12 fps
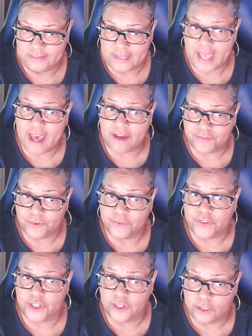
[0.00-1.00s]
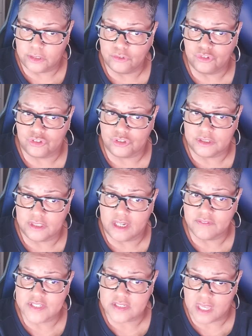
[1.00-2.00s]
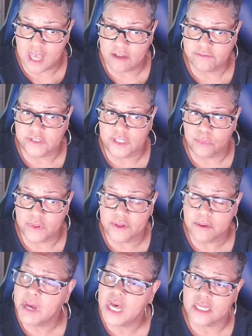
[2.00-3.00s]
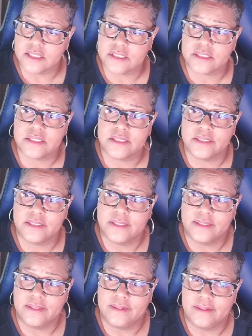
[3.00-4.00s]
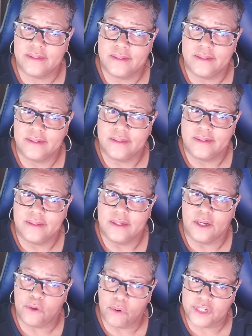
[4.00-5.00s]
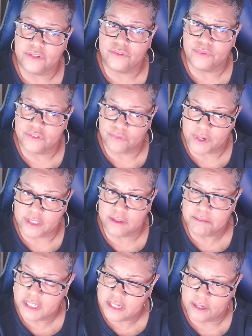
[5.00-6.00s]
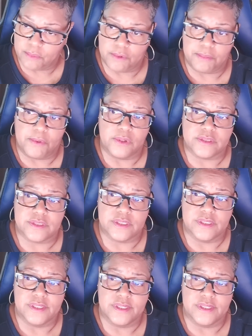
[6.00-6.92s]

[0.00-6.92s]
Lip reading: after the conclusion of its conflict with Hamas, according to Israeli media reports.